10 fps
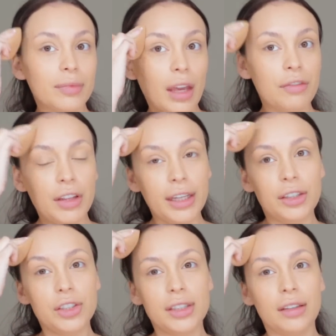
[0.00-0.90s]
I feel like
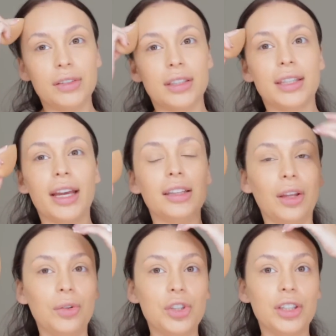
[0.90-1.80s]
it just gives us like
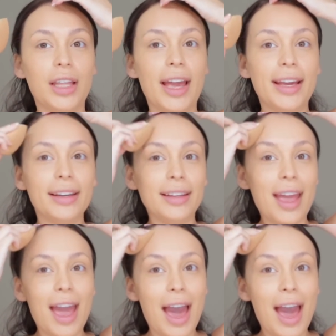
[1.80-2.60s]
closure, like,